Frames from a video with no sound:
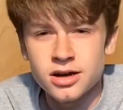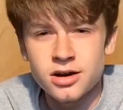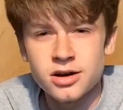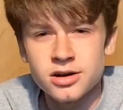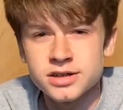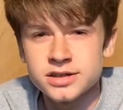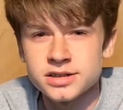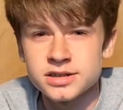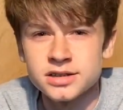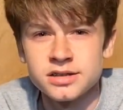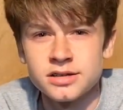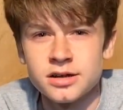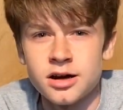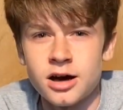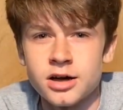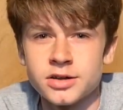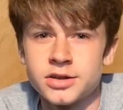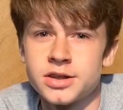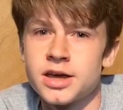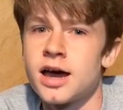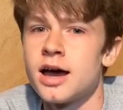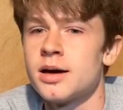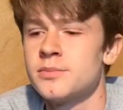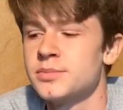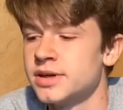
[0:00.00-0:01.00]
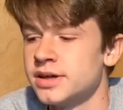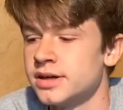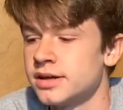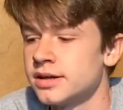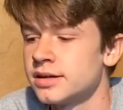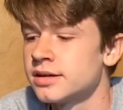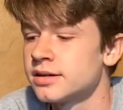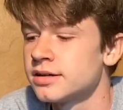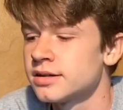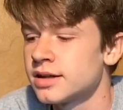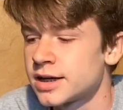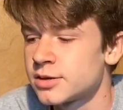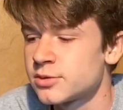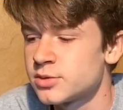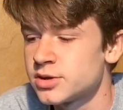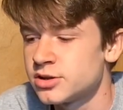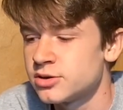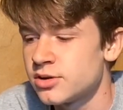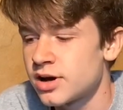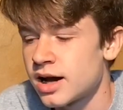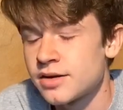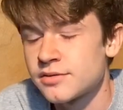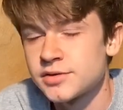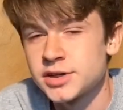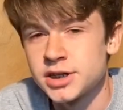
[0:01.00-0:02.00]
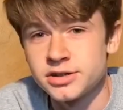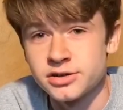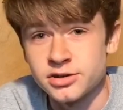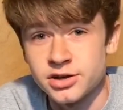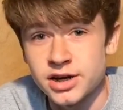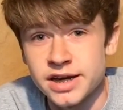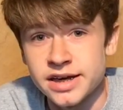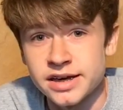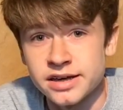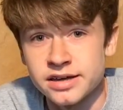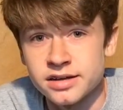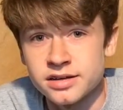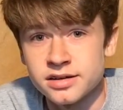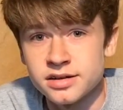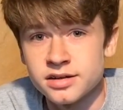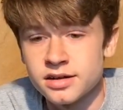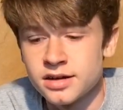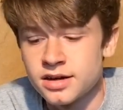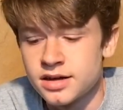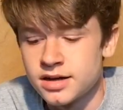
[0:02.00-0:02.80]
honestly not that big. Like when you have it in your hand,